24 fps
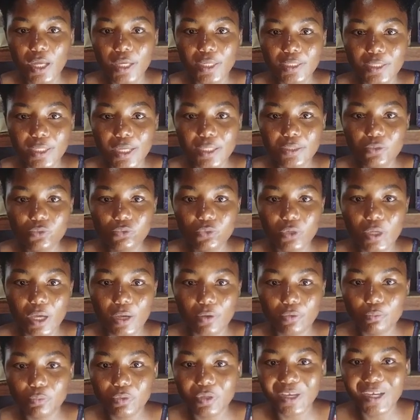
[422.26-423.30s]
In that way, I
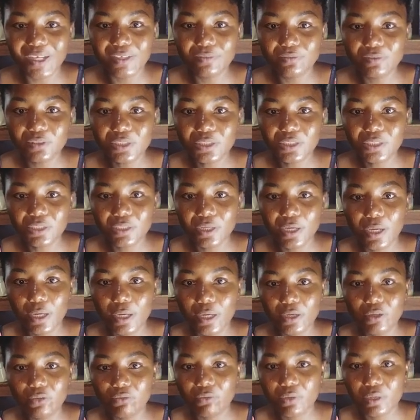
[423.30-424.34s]
will be having 3
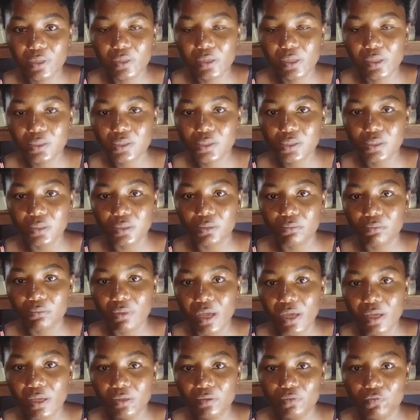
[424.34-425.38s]
ingredients in
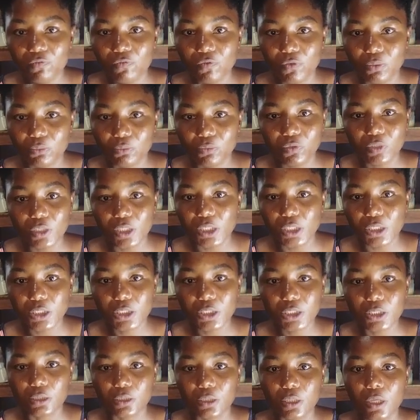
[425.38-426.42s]
my
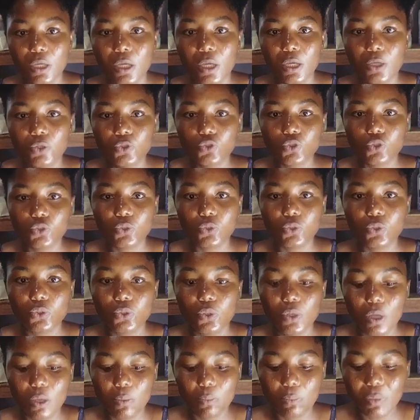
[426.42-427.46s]
formulation. So,
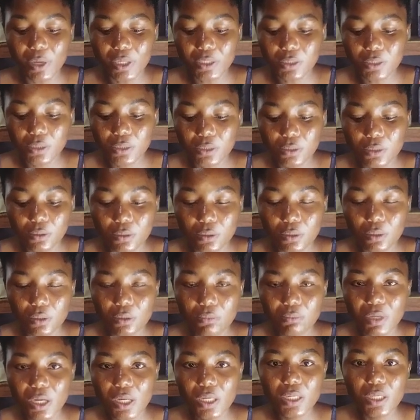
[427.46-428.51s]
but
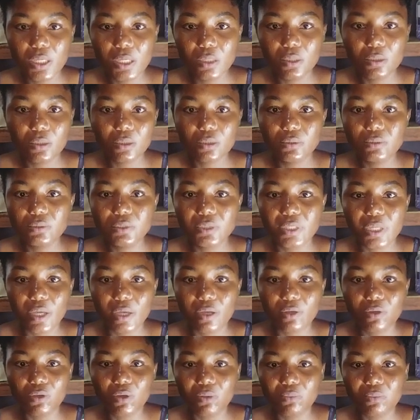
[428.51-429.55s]
normally
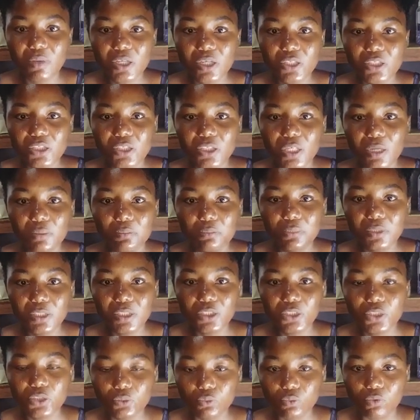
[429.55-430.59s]
the commercial
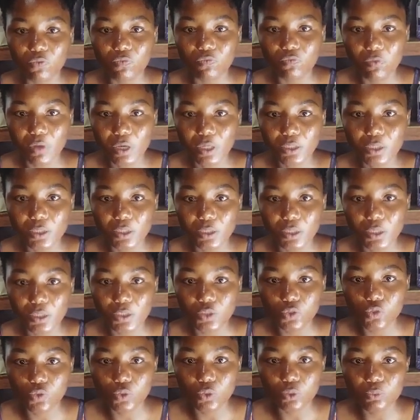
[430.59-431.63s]
bleach we find in the
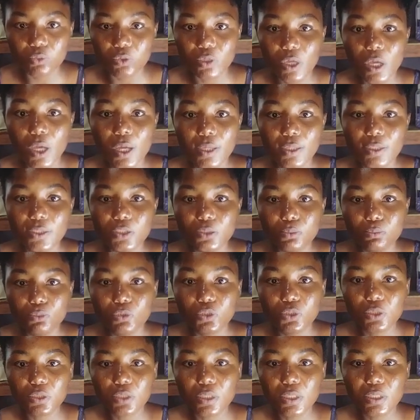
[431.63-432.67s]
shop is
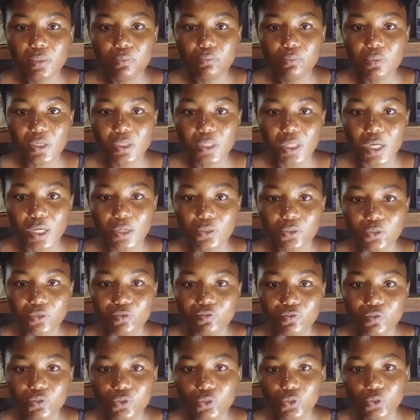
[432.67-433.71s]
mostly made out of
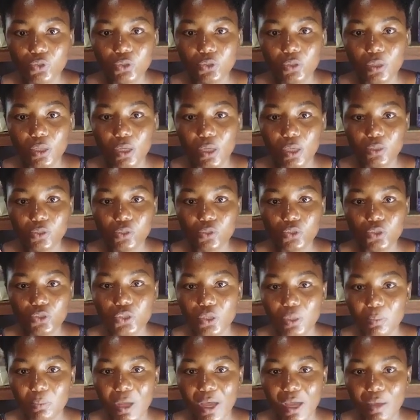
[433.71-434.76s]

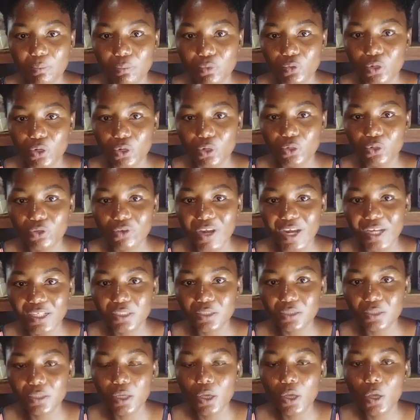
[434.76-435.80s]
sodium hypochlorite,